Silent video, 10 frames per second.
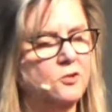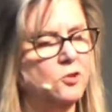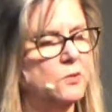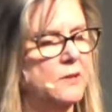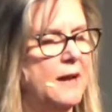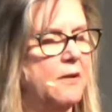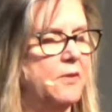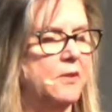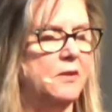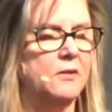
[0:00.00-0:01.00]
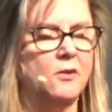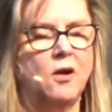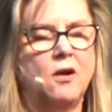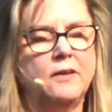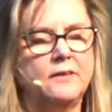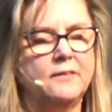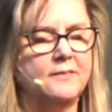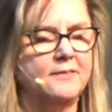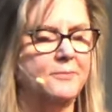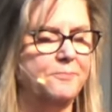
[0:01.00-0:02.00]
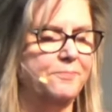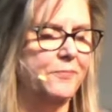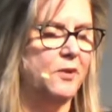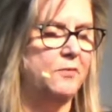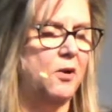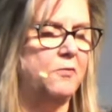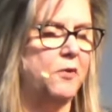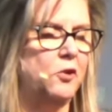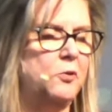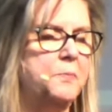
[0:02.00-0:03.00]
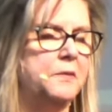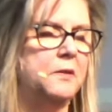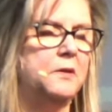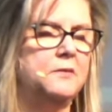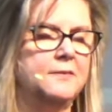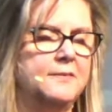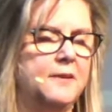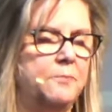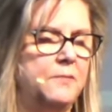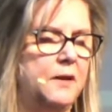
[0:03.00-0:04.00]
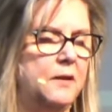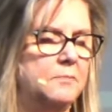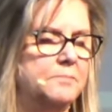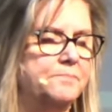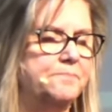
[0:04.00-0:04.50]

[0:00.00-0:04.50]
to allow the guardians of our vulnerability to step down